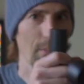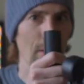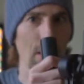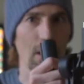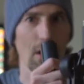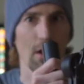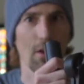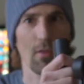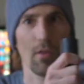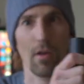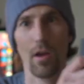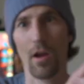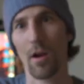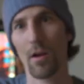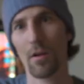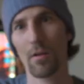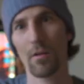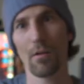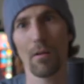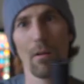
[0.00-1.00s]
from here to
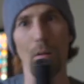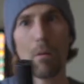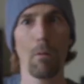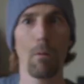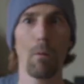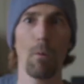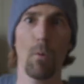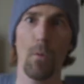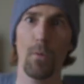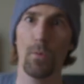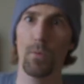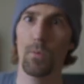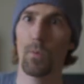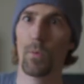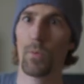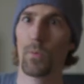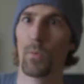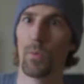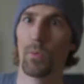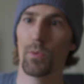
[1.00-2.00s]
there,
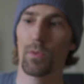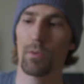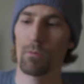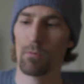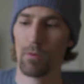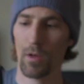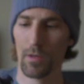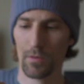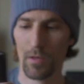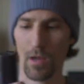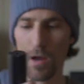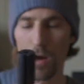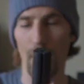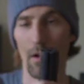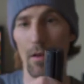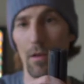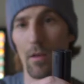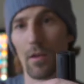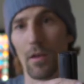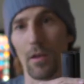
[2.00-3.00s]
right
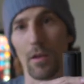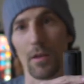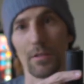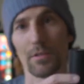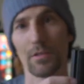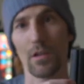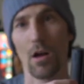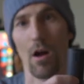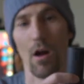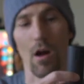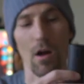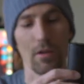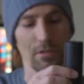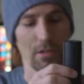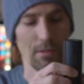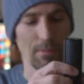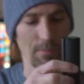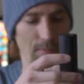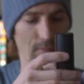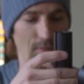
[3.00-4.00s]
there, is
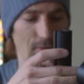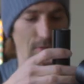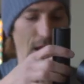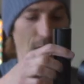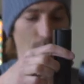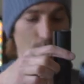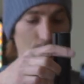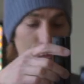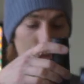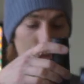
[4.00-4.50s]
awesome. That